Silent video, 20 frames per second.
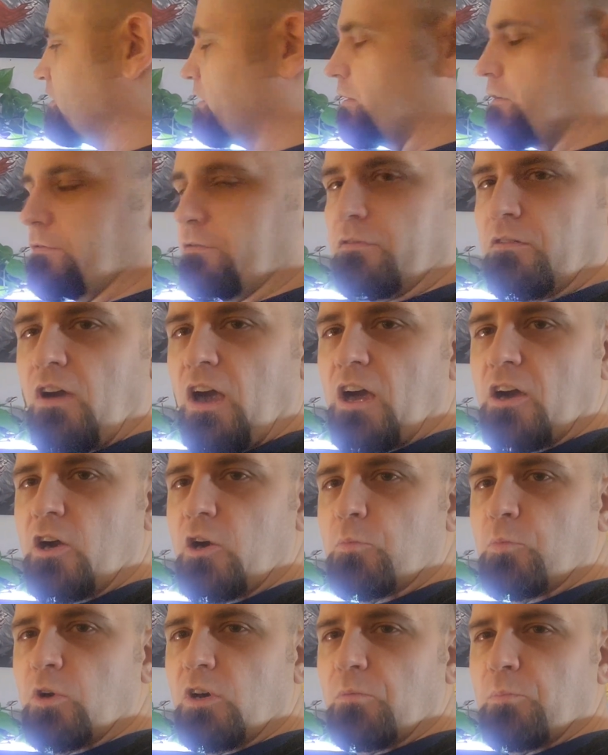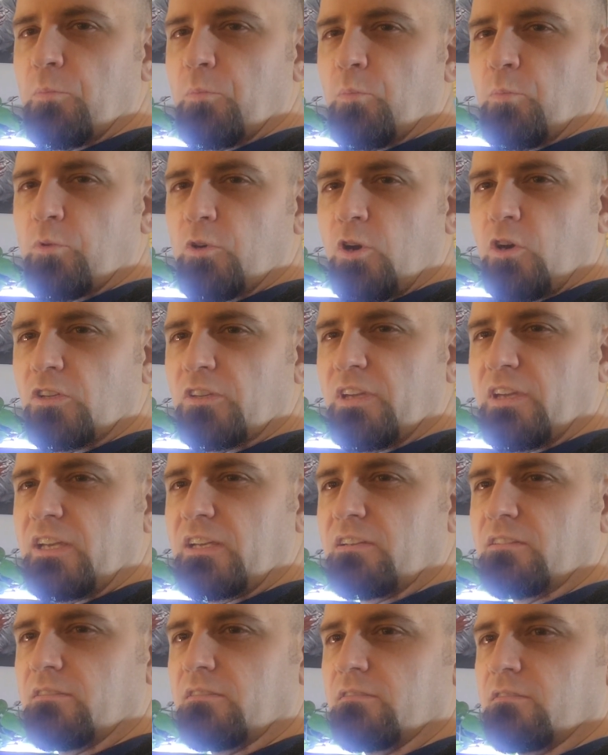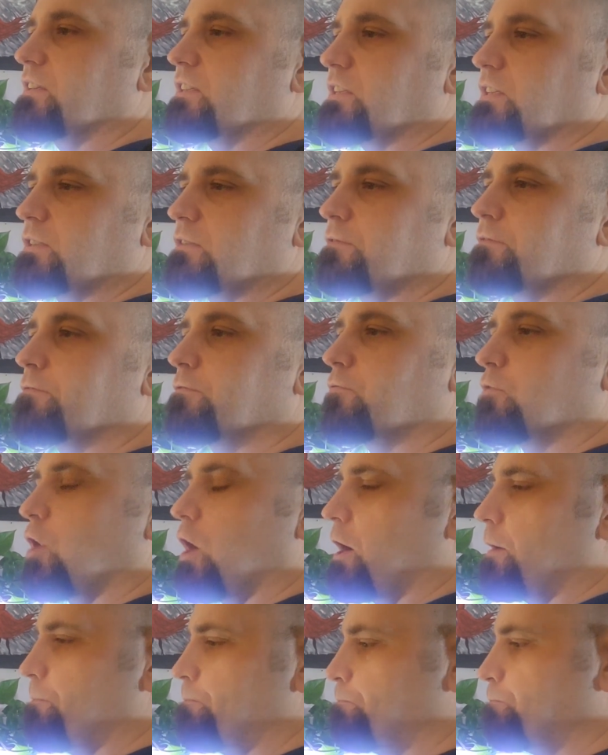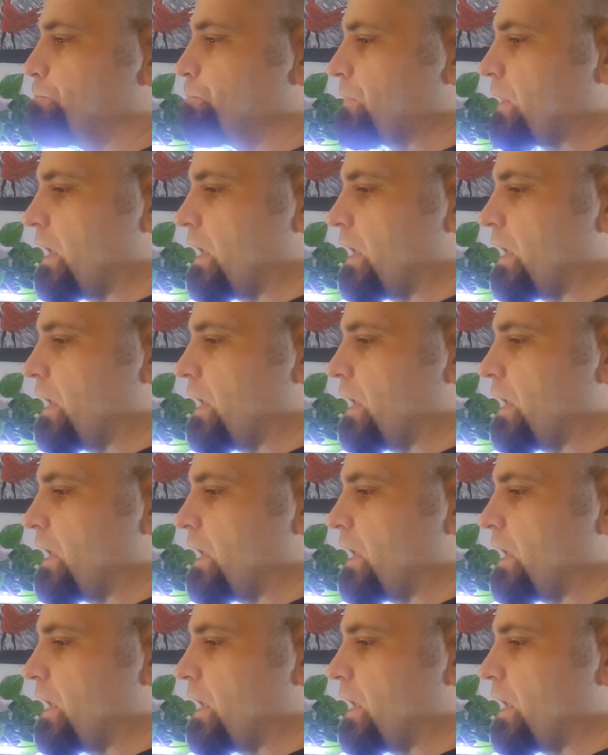of higher pro protein is from